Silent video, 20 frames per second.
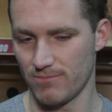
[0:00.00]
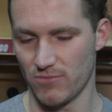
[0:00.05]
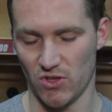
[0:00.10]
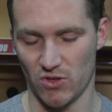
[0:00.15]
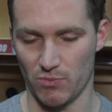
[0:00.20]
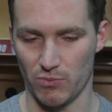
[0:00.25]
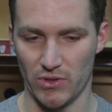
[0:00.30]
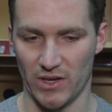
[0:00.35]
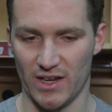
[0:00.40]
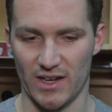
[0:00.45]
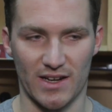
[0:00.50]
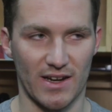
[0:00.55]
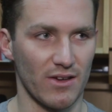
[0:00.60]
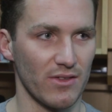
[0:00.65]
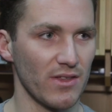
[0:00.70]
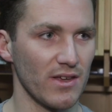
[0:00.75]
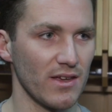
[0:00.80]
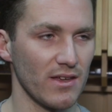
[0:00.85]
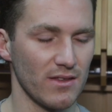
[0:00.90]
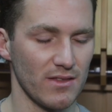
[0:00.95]
just playing
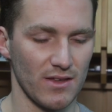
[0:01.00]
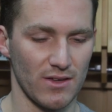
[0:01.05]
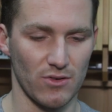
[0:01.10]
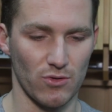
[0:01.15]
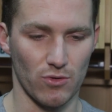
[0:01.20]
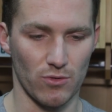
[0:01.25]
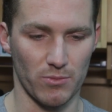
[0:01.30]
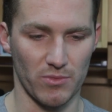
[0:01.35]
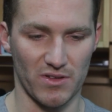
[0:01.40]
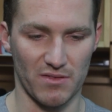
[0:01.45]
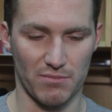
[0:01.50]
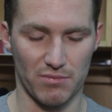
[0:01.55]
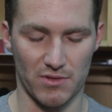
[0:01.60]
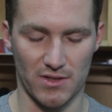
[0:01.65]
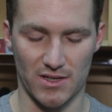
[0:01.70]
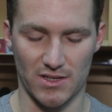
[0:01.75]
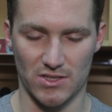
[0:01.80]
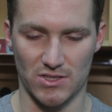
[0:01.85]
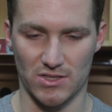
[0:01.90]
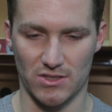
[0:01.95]
how they normally
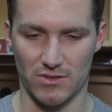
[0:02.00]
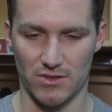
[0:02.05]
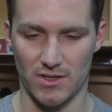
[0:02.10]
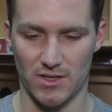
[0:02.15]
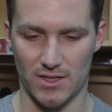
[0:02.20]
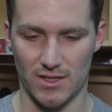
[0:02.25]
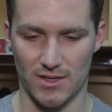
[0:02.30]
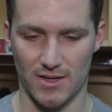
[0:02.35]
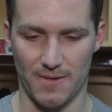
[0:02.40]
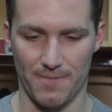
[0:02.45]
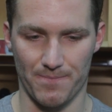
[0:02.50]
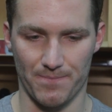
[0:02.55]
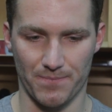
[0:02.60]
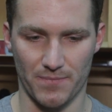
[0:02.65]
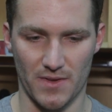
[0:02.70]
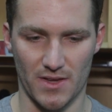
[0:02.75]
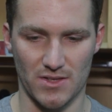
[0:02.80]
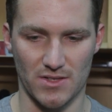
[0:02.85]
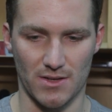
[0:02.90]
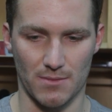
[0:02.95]
play. So
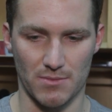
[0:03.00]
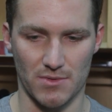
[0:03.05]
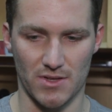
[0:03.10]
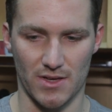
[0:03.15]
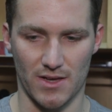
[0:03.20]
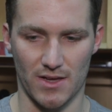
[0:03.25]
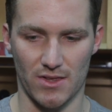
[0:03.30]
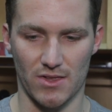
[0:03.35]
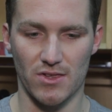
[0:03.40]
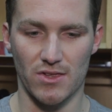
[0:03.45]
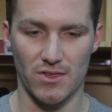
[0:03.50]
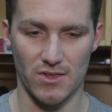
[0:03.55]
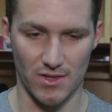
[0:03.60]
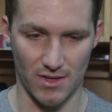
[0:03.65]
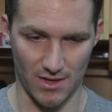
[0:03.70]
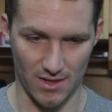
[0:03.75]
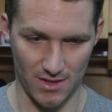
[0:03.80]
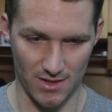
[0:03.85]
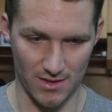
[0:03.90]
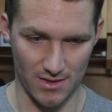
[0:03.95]
it's up to us
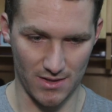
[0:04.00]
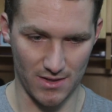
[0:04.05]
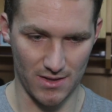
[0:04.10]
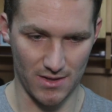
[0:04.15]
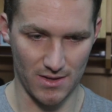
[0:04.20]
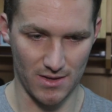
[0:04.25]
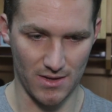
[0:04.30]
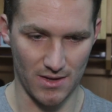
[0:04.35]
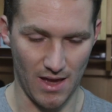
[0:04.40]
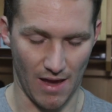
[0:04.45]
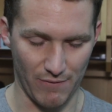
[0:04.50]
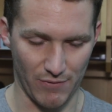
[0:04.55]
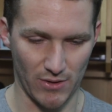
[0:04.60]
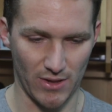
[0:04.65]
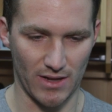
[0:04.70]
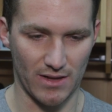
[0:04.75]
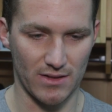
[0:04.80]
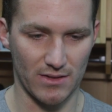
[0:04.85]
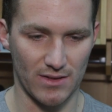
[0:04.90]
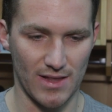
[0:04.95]
to. I
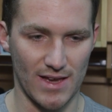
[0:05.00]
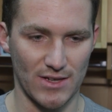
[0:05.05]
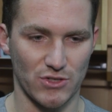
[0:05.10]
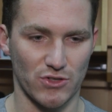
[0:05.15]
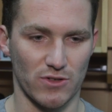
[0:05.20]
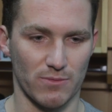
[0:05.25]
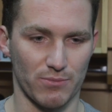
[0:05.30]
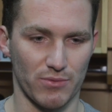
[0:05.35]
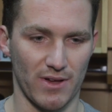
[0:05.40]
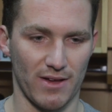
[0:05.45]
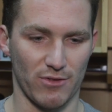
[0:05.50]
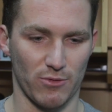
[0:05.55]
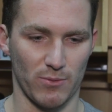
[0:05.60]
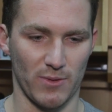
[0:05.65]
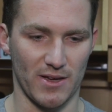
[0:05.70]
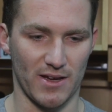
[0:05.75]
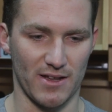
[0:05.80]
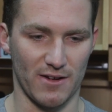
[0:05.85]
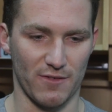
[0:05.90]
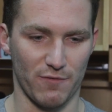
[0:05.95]
feel like last year in playoffs
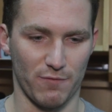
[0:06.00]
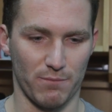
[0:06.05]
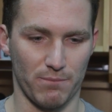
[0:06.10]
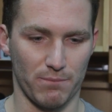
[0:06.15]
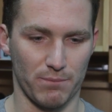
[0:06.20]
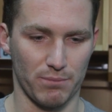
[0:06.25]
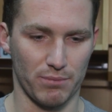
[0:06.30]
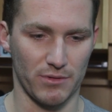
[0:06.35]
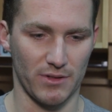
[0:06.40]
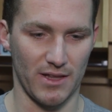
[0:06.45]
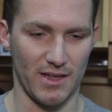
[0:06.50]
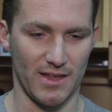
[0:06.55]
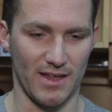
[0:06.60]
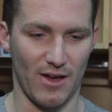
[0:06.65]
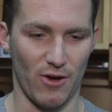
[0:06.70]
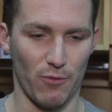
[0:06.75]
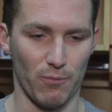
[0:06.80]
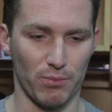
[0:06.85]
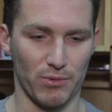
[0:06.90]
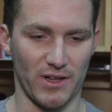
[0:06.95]
we kind of
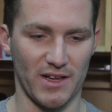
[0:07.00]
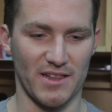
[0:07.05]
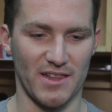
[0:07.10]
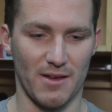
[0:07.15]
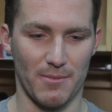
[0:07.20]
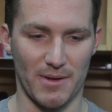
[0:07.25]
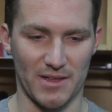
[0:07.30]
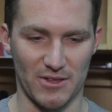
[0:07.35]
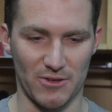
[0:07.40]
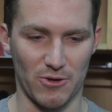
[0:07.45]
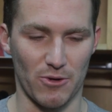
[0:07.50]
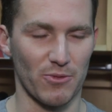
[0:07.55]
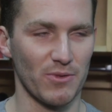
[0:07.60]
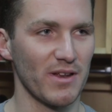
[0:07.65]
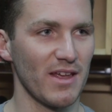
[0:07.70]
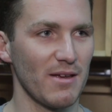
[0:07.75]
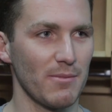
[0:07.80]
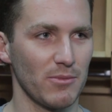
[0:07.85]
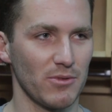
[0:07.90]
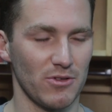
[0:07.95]
outplayed them at their
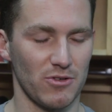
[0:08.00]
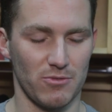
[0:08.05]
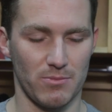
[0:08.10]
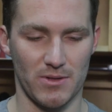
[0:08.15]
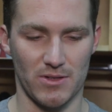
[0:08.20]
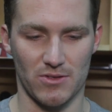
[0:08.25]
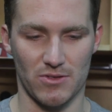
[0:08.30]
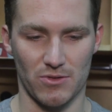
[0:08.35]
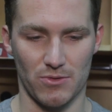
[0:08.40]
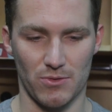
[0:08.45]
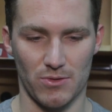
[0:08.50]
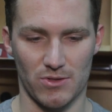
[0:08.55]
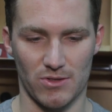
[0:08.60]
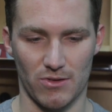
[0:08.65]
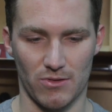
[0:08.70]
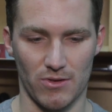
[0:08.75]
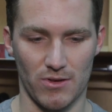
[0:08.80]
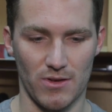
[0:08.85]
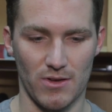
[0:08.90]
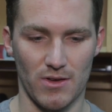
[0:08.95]
own game a little bit too.
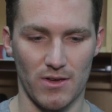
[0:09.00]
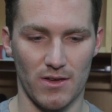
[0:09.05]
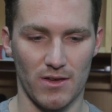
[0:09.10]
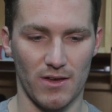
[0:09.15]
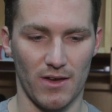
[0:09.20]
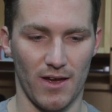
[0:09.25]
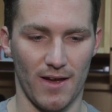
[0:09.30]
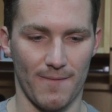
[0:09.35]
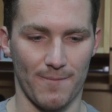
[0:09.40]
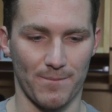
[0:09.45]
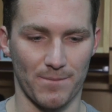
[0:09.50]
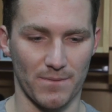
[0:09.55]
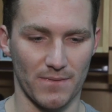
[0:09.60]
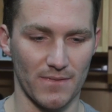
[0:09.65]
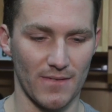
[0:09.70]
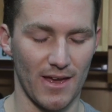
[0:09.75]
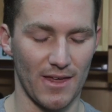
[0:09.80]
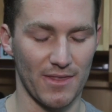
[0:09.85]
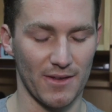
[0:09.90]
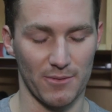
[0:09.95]
So I
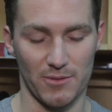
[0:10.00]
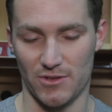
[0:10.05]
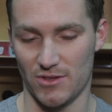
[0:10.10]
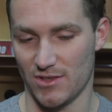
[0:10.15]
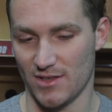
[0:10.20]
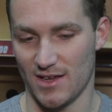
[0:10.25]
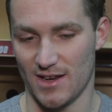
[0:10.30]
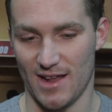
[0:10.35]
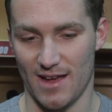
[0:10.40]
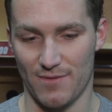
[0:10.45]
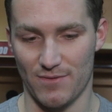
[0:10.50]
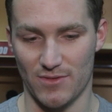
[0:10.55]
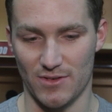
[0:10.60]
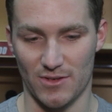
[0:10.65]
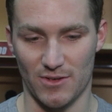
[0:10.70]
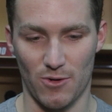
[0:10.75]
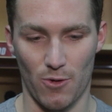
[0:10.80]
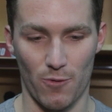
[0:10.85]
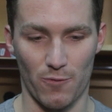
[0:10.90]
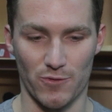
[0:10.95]
think we just kind of have
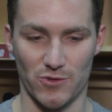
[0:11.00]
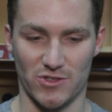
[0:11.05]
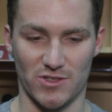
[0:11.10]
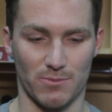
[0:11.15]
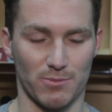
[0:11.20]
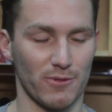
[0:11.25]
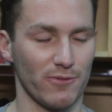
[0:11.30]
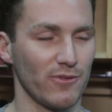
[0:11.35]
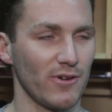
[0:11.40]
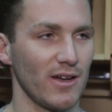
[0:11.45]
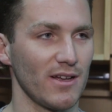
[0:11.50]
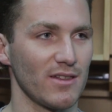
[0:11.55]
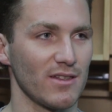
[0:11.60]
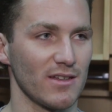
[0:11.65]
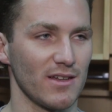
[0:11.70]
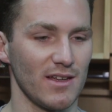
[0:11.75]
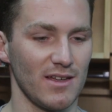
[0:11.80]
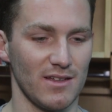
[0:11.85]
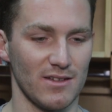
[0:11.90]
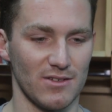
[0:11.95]
to oversimplify
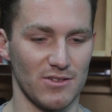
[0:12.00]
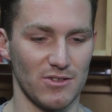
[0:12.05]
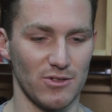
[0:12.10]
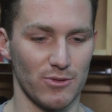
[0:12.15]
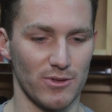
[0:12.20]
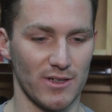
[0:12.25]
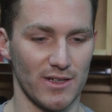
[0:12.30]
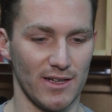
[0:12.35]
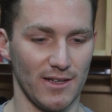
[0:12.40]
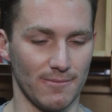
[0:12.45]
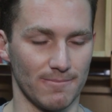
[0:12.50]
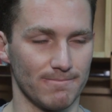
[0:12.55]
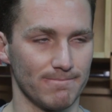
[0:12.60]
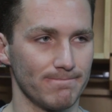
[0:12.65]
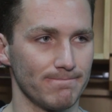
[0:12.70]
tonight and do it again.